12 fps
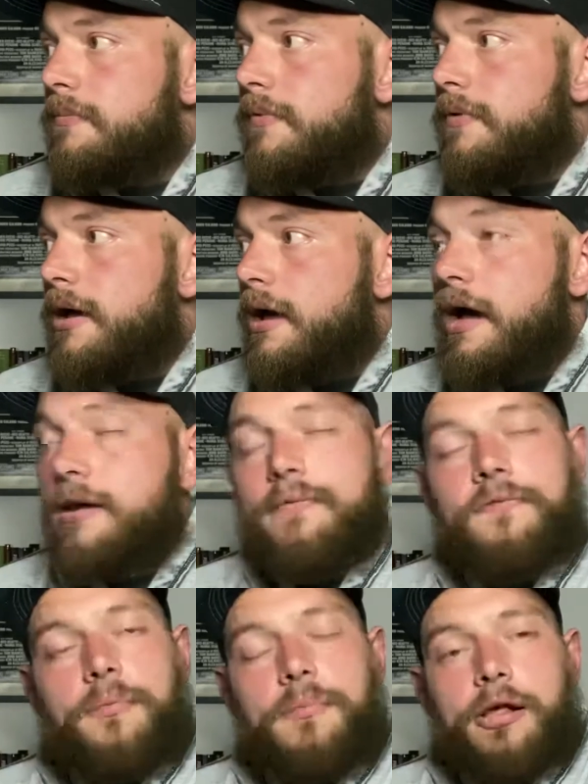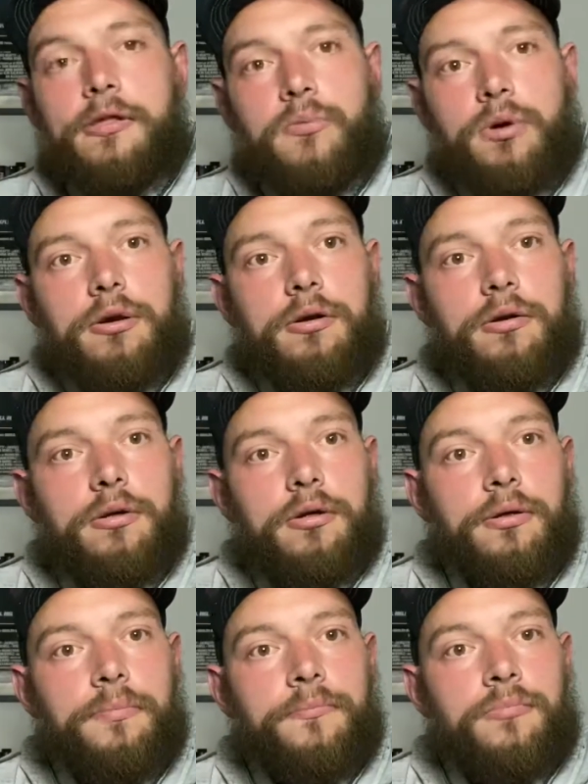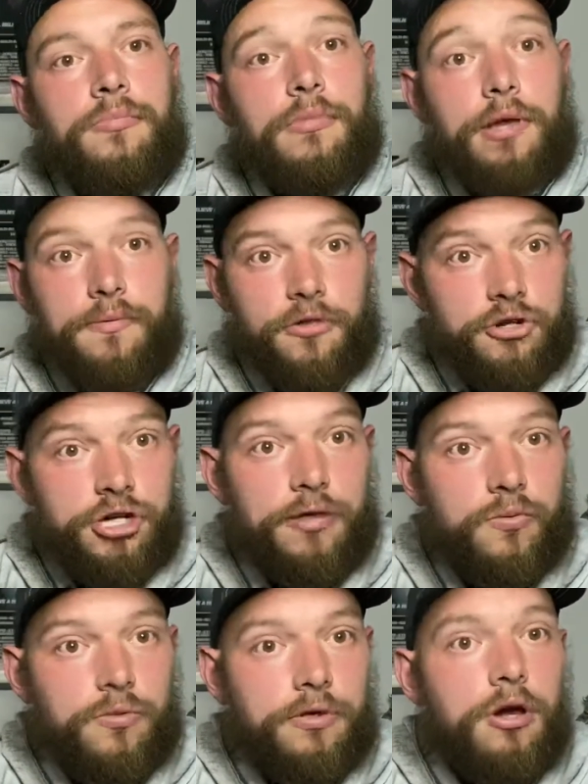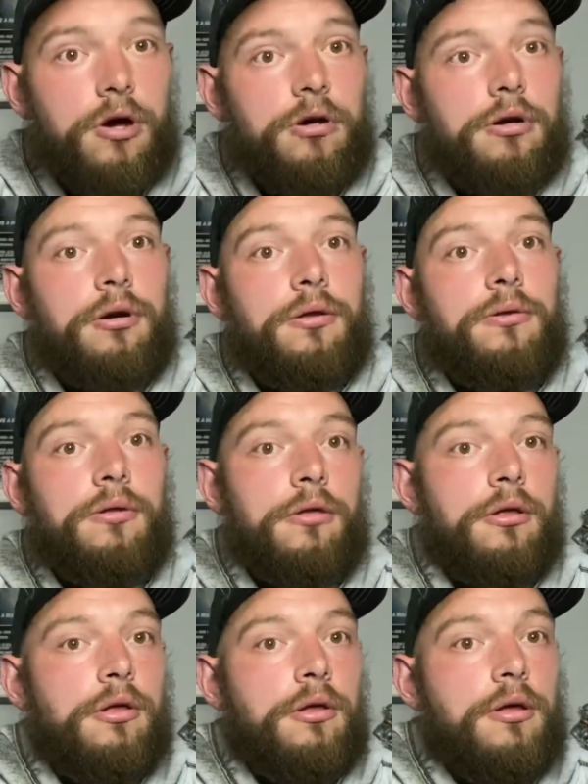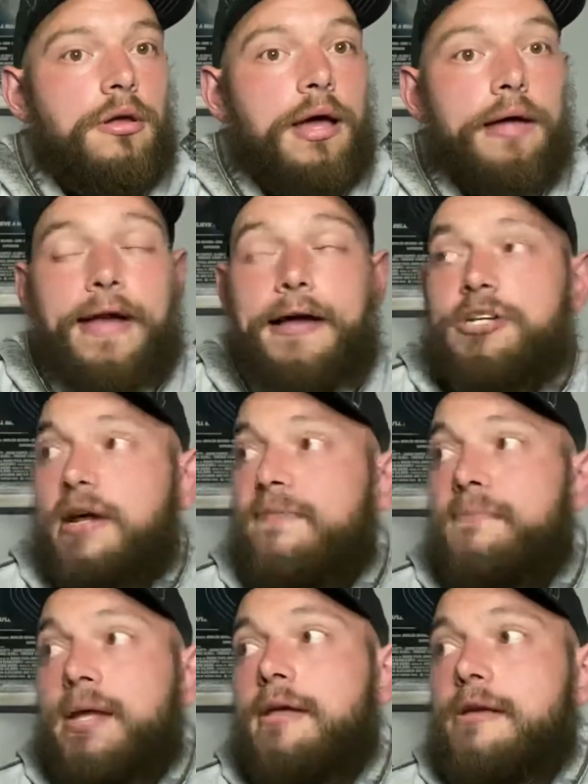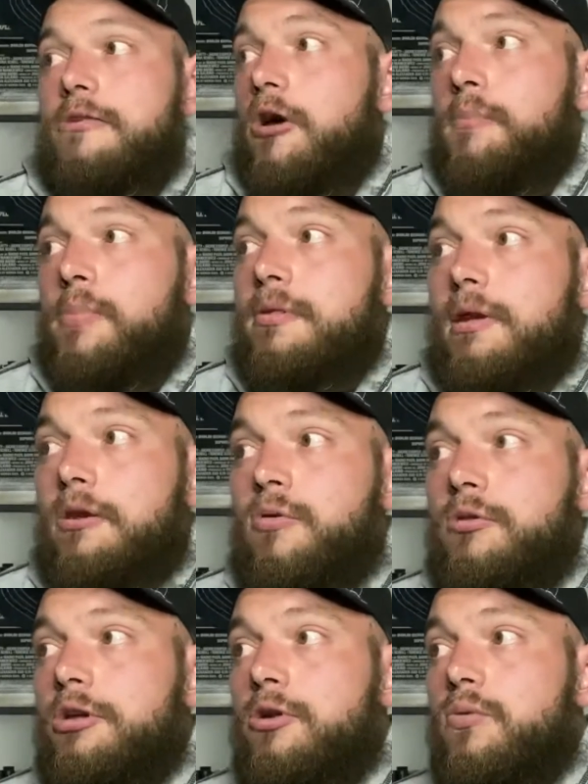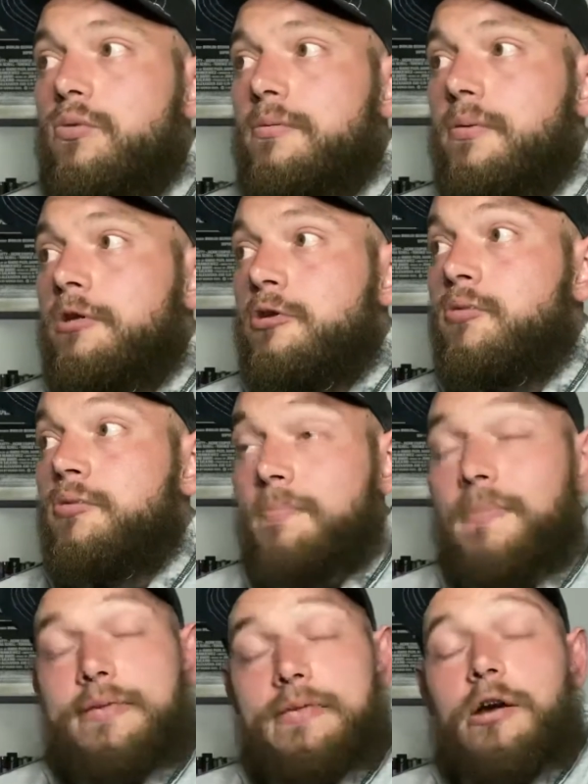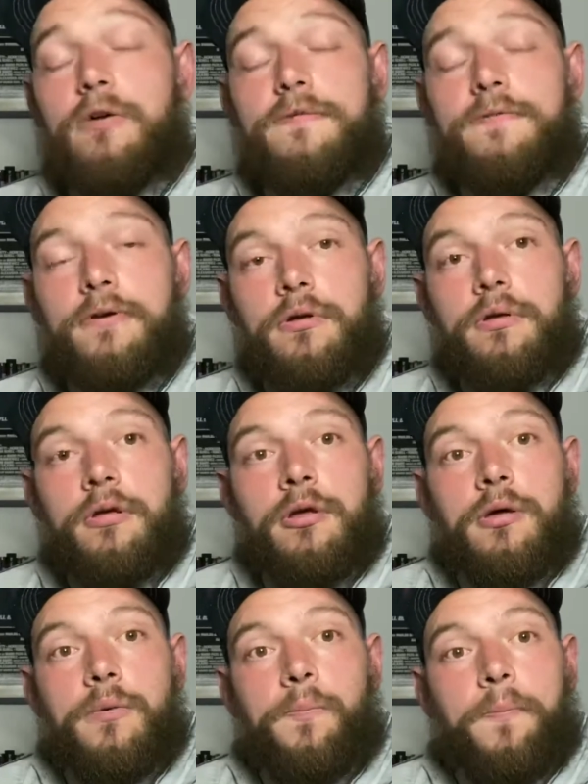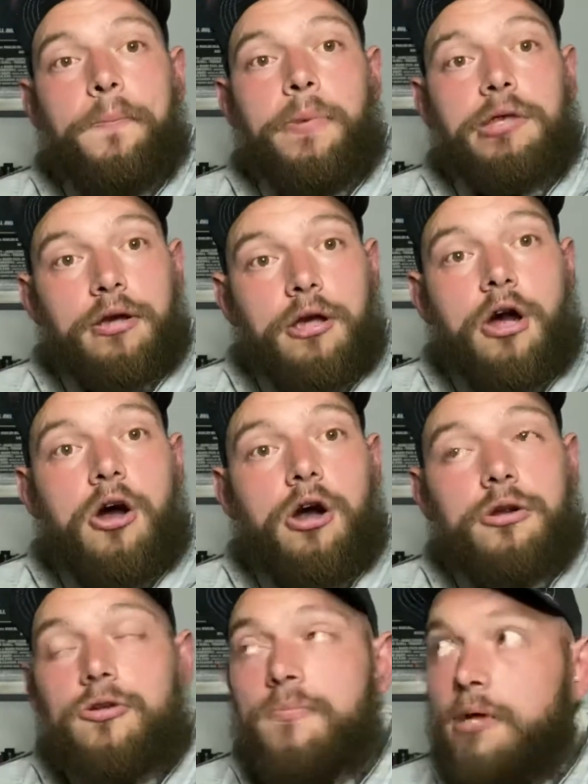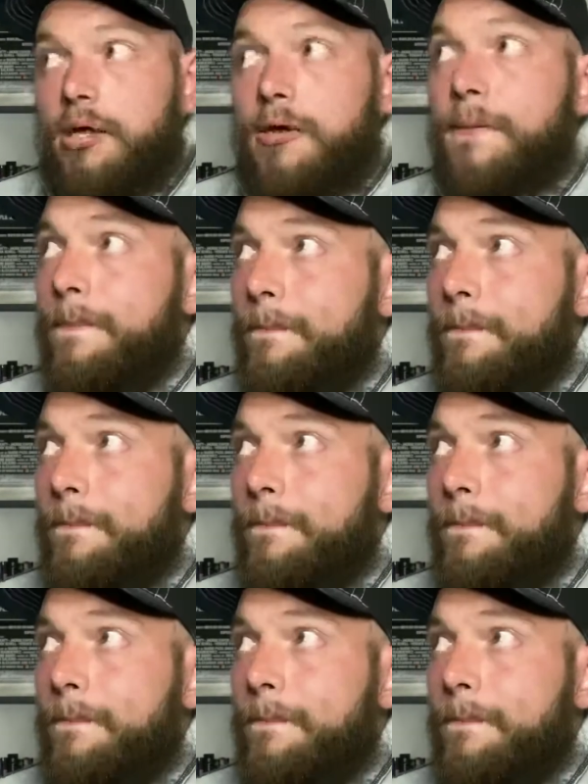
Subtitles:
high from elsewhere, such as with the car. And I actually have many examples I could use using myself, but the car to me,